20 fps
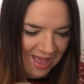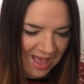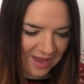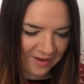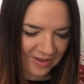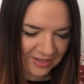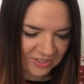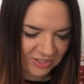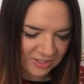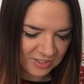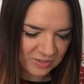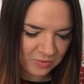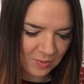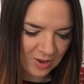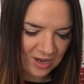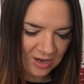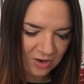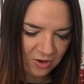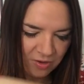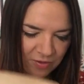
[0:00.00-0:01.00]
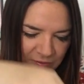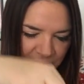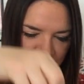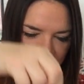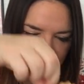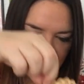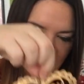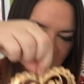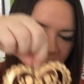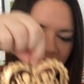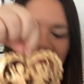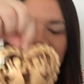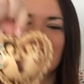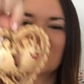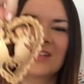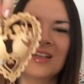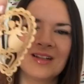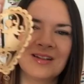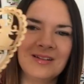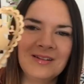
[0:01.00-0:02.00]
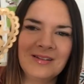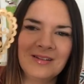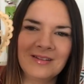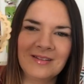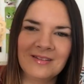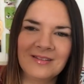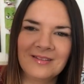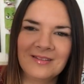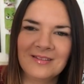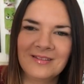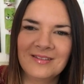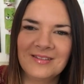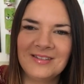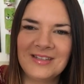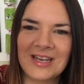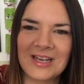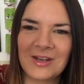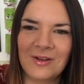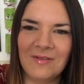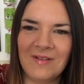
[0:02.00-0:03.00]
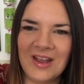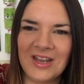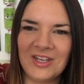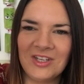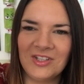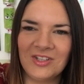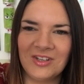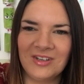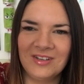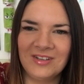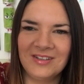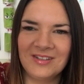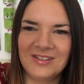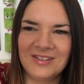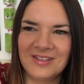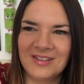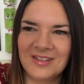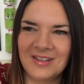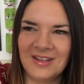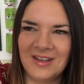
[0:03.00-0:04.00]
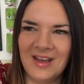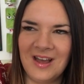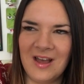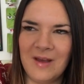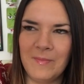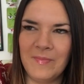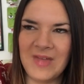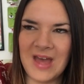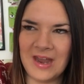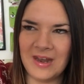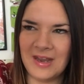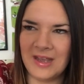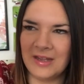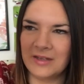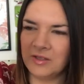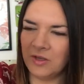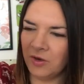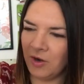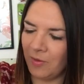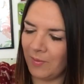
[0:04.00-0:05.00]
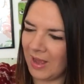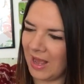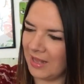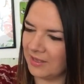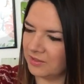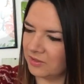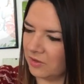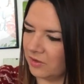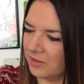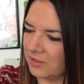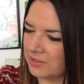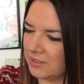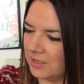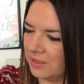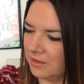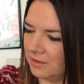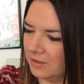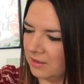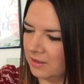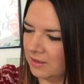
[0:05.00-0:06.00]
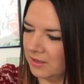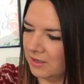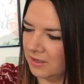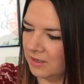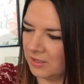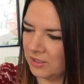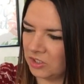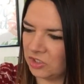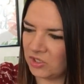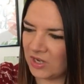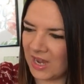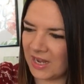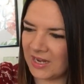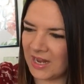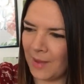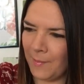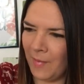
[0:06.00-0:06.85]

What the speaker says: And there's just quite a lot of nice little decorations that needs. Oh no, it has got its little chain.